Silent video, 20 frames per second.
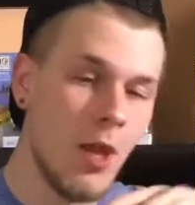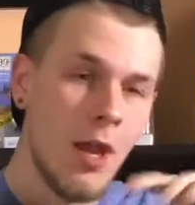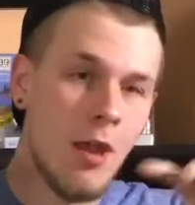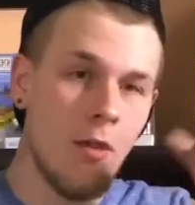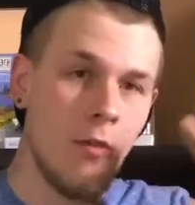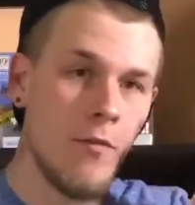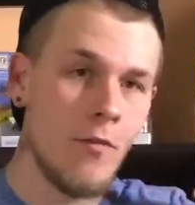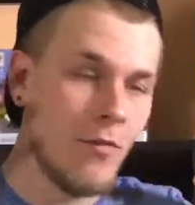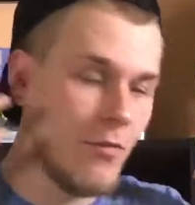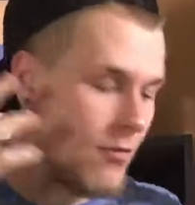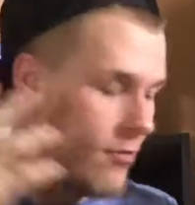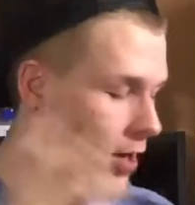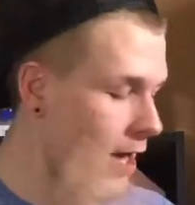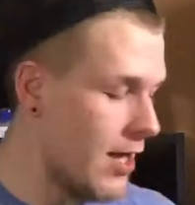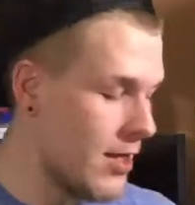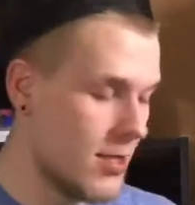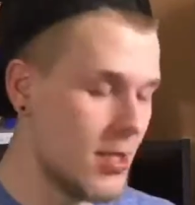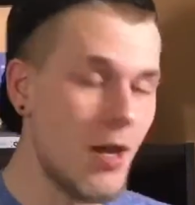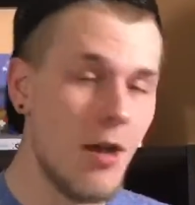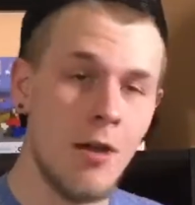have a
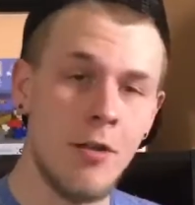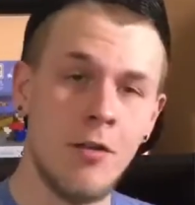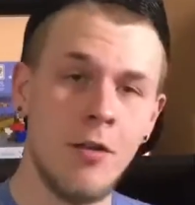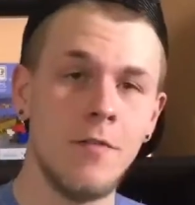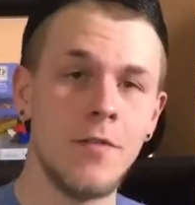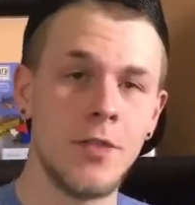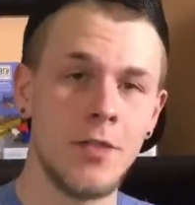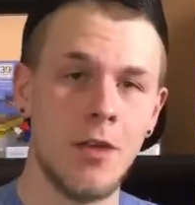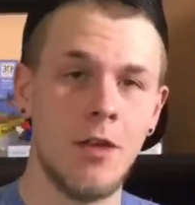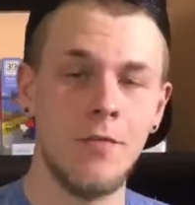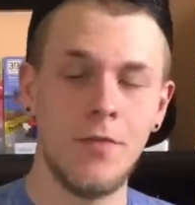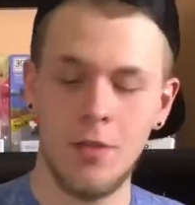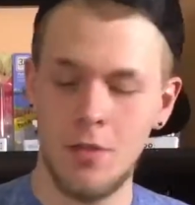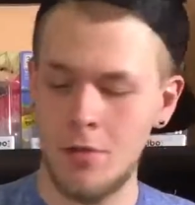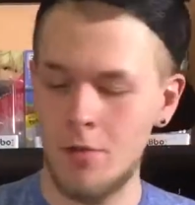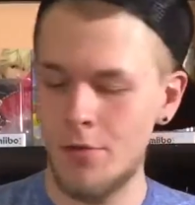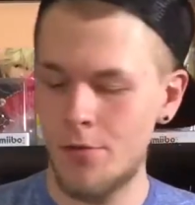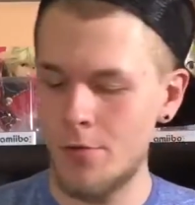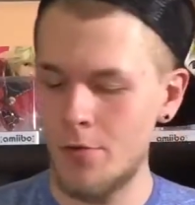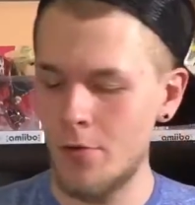ton of stuff to
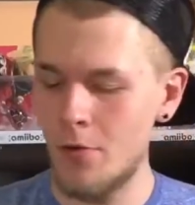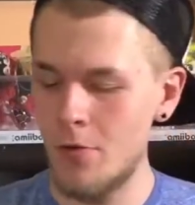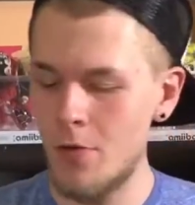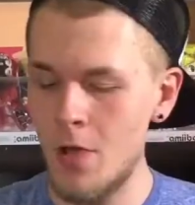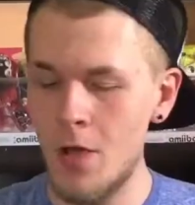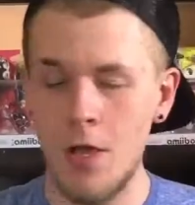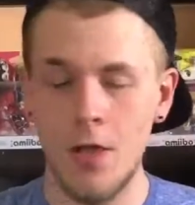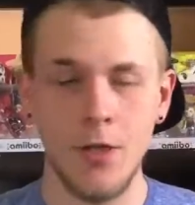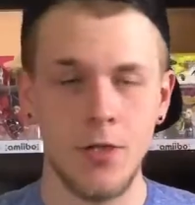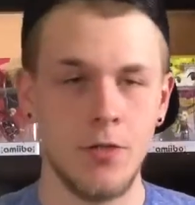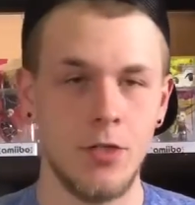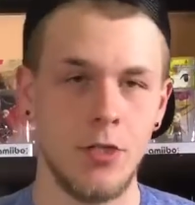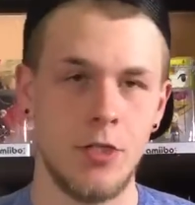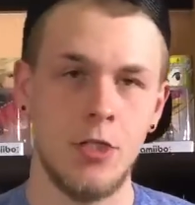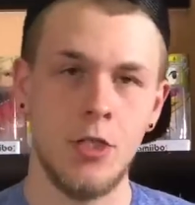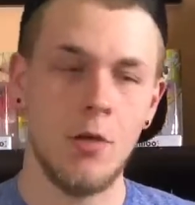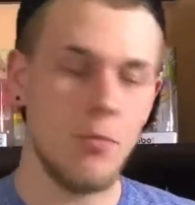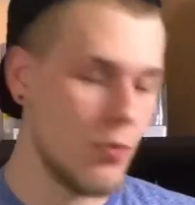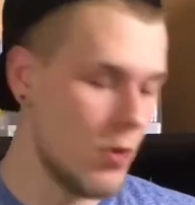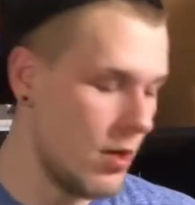go through, so let's
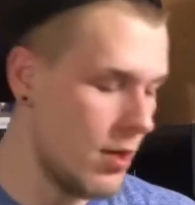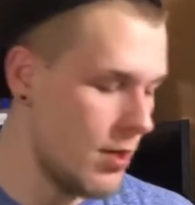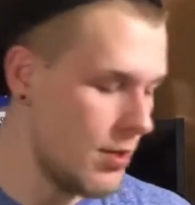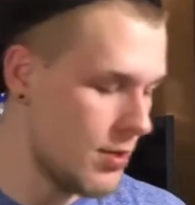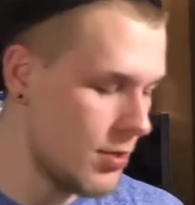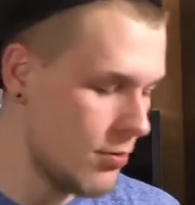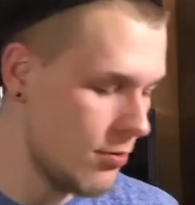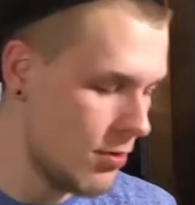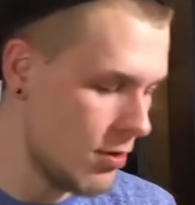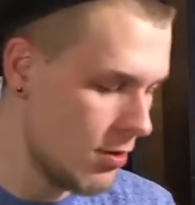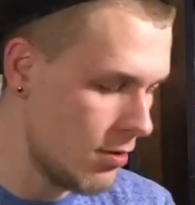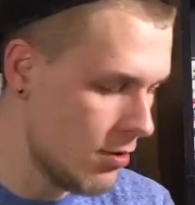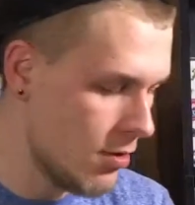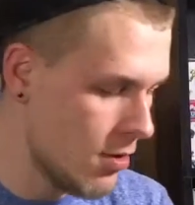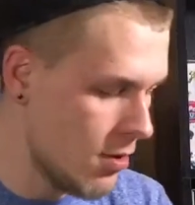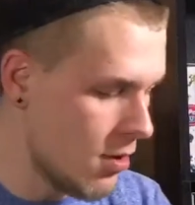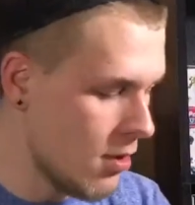jump right into it.